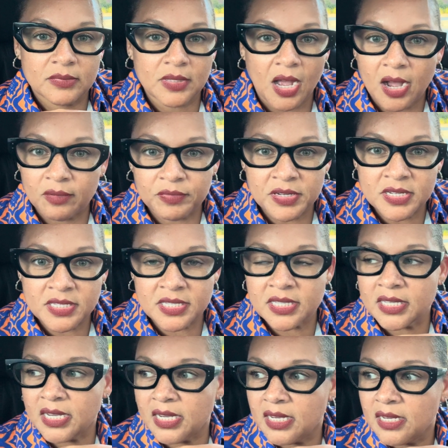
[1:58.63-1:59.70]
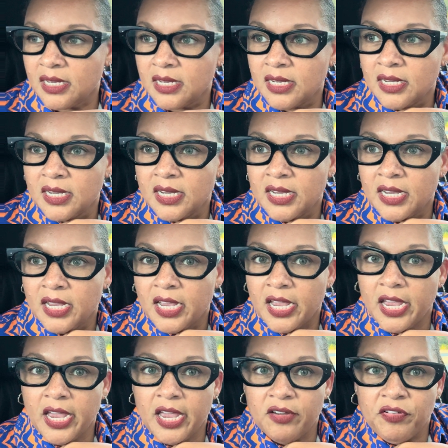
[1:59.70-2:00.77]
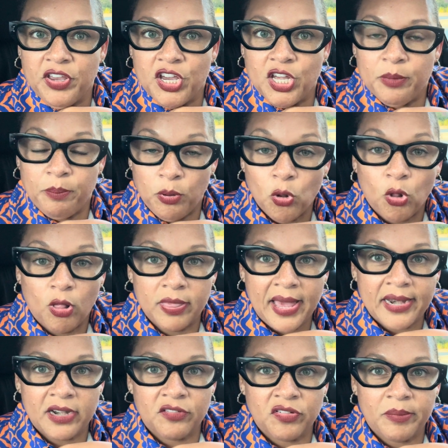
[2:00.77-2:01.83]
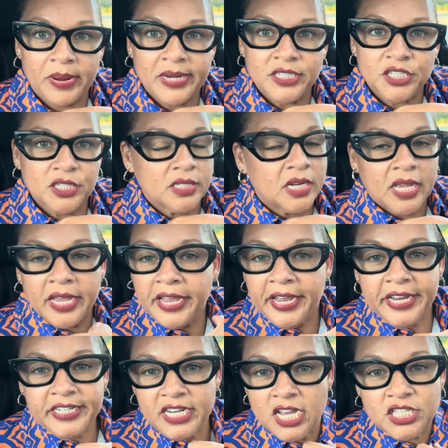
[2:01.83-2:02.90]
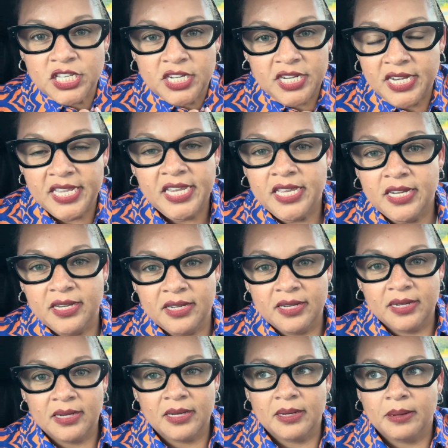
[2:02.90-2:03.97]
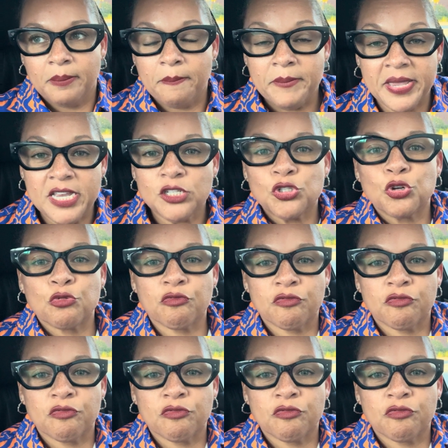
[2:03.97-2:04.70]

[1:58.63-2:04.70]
obviously, if he can pull that information, he doesn't need me to